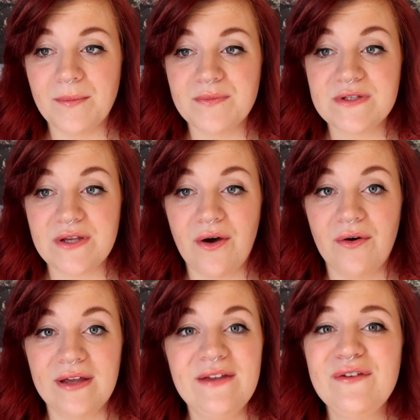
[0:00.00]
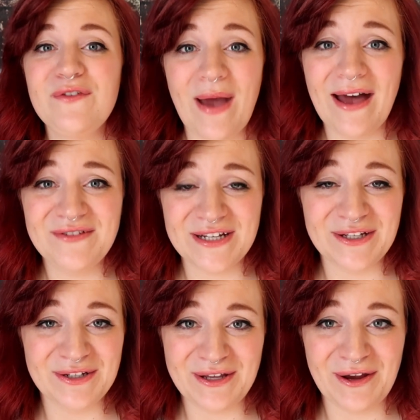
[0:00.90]
So even if you have taken
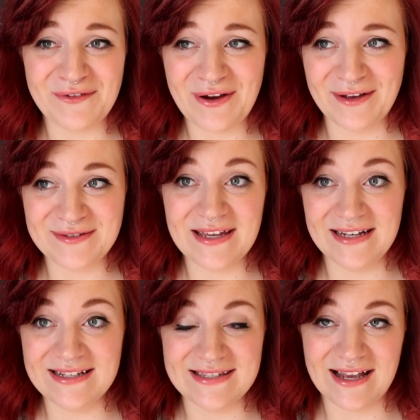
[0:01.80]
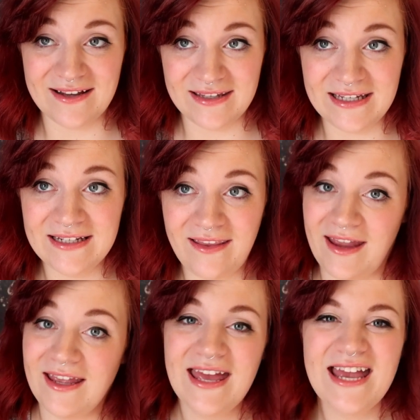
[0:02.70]
good care of your house and it's not clean,
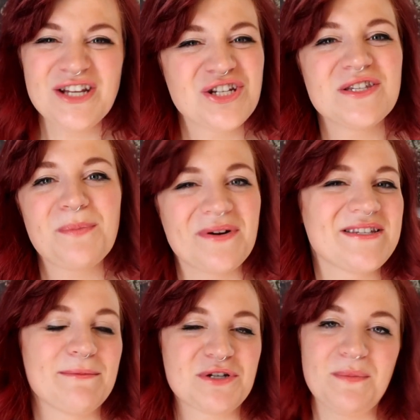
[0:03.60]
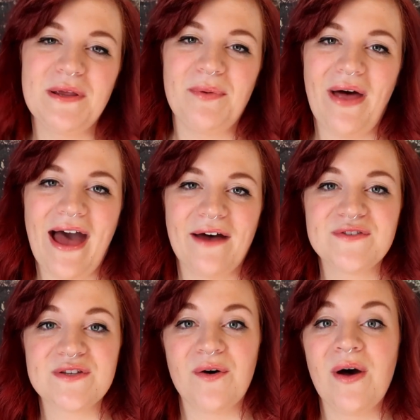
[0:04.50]
like it's just a perception people have.
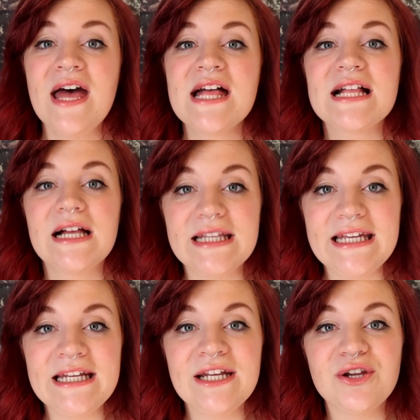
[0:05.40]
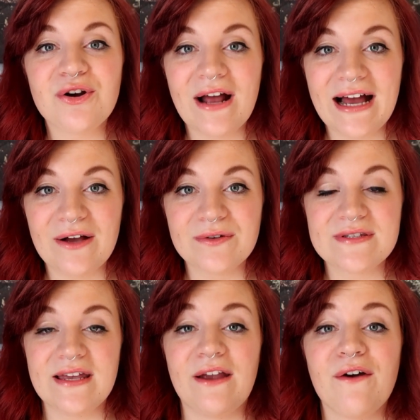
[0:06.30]
So clean your house,
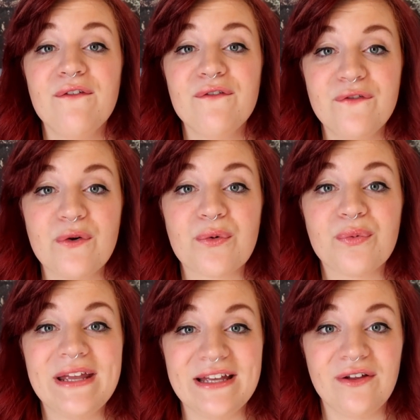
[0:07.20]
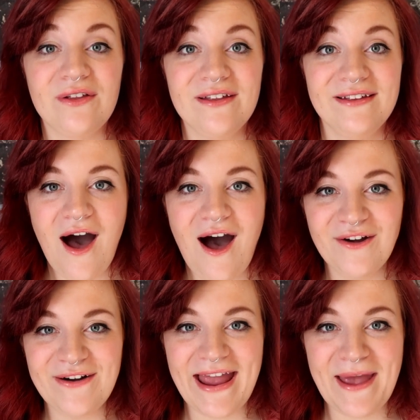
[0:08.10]
like for real.
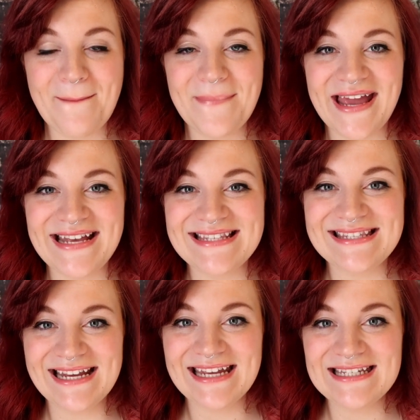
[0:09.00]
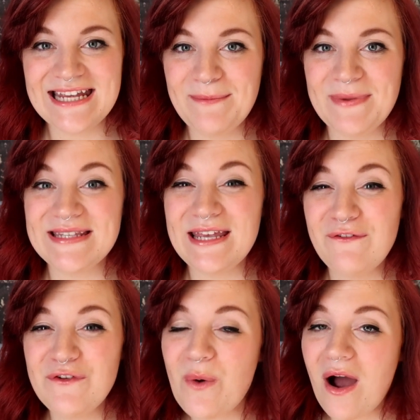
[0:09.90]
All right, my second tip is
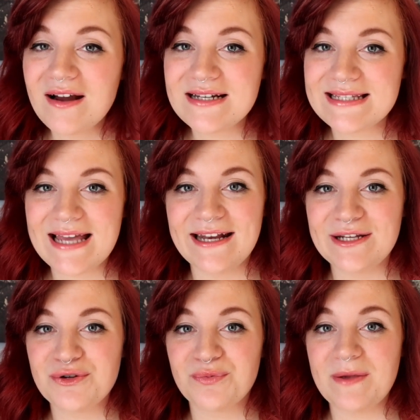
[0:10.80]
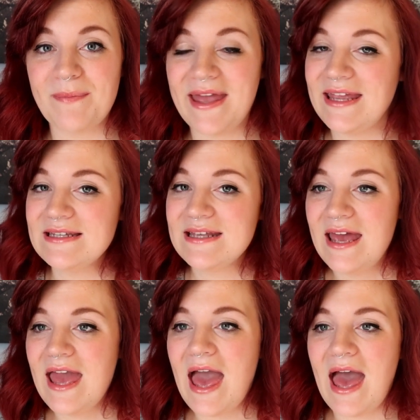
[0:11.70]
if you are deciding to repaint,
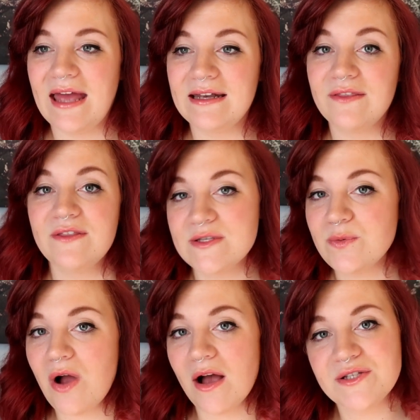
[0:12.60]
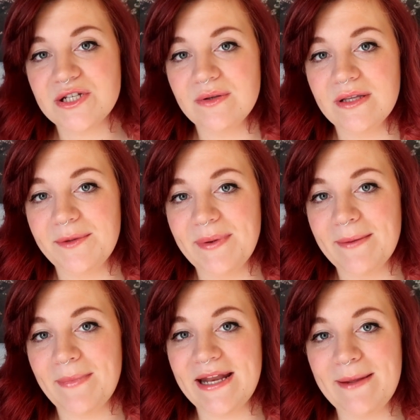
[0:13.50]
and this will cost you a little bit
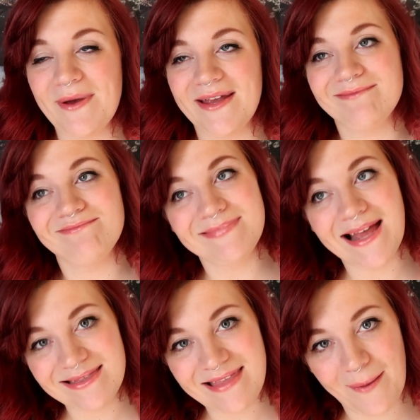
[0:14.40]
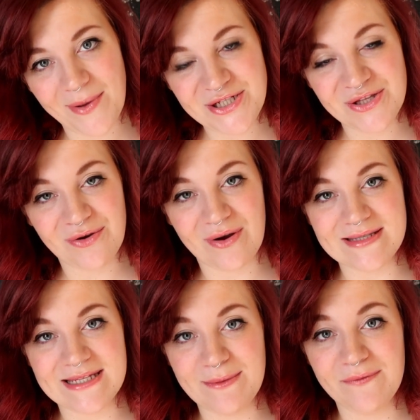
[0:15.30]
of money, but not that much in the
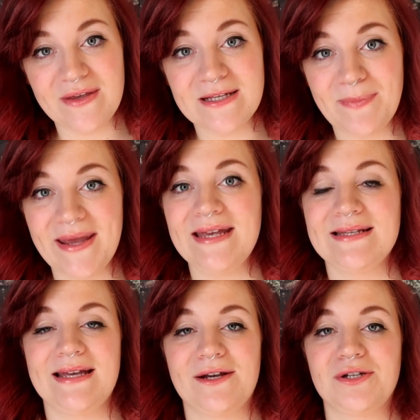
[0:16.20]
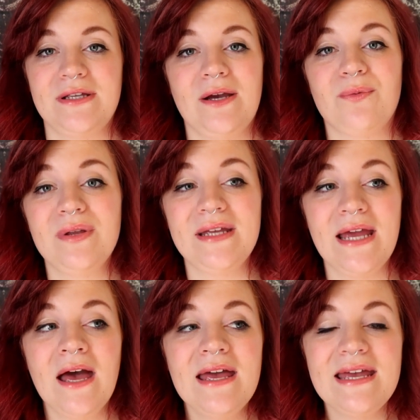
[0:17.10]
grand scheme of things. Paint is actually a
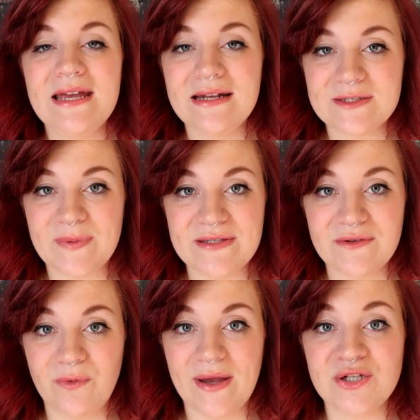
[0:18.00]
really inexpensive way